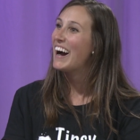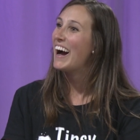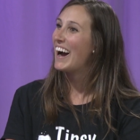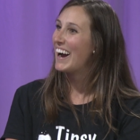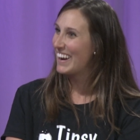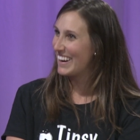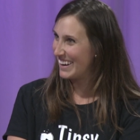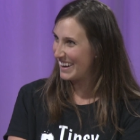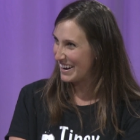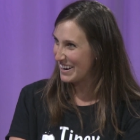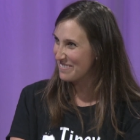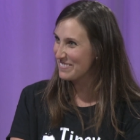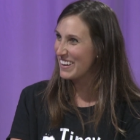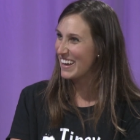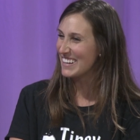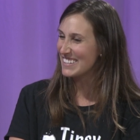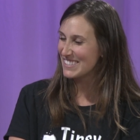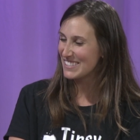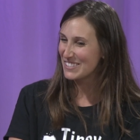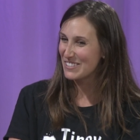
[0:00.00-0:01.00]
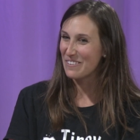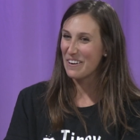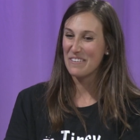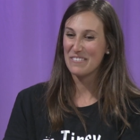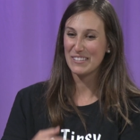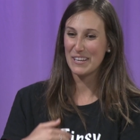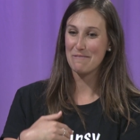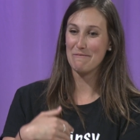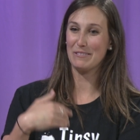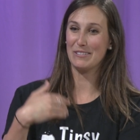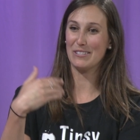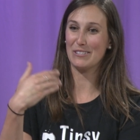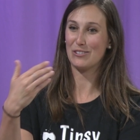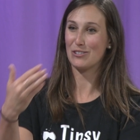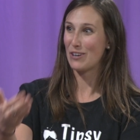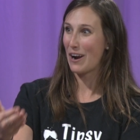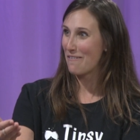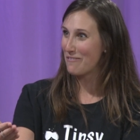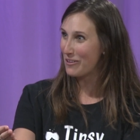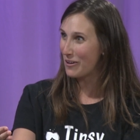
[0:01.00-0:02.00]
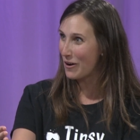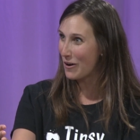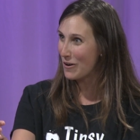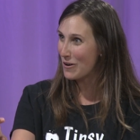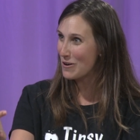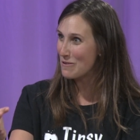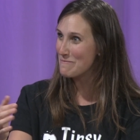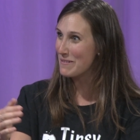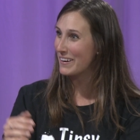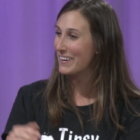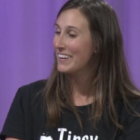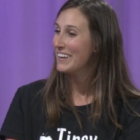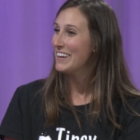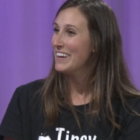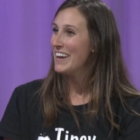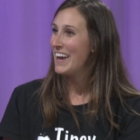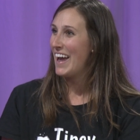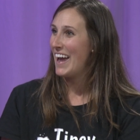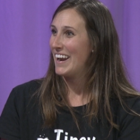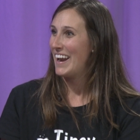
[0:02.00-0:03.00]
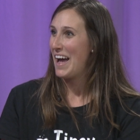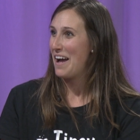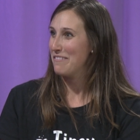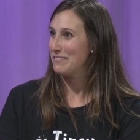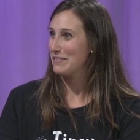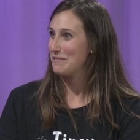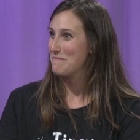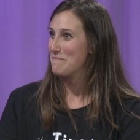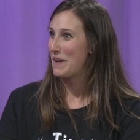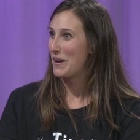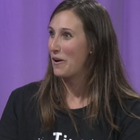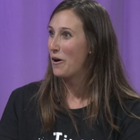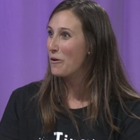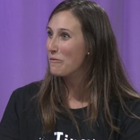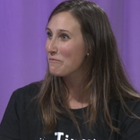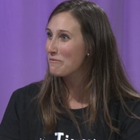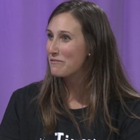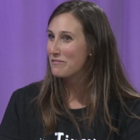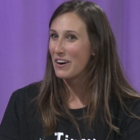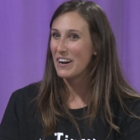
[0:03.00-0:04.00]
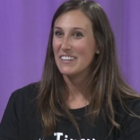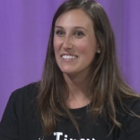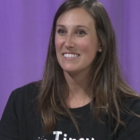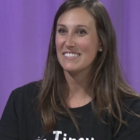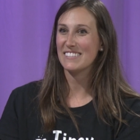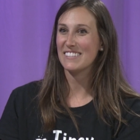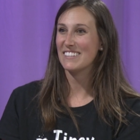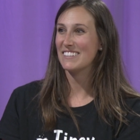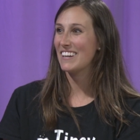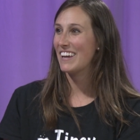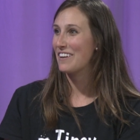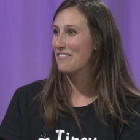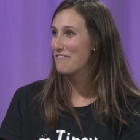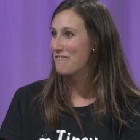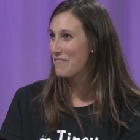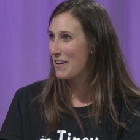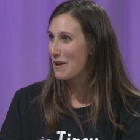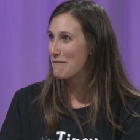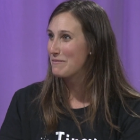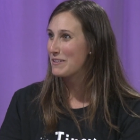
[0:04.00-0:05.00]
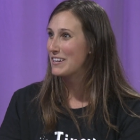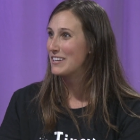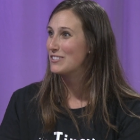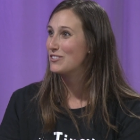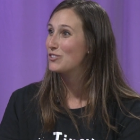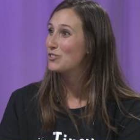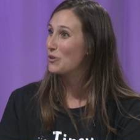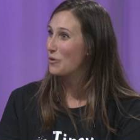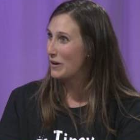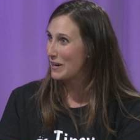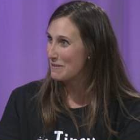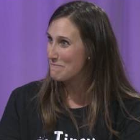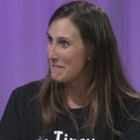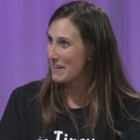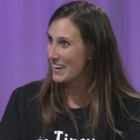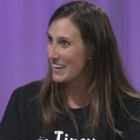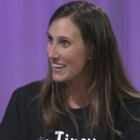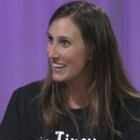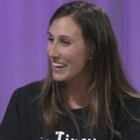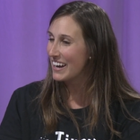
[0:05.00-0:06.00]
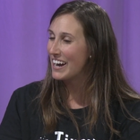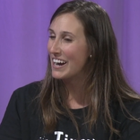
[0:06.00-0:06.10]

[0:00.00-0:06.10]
I am, yes. So I was able to travel home and, and have some of my home friends and, and family join me.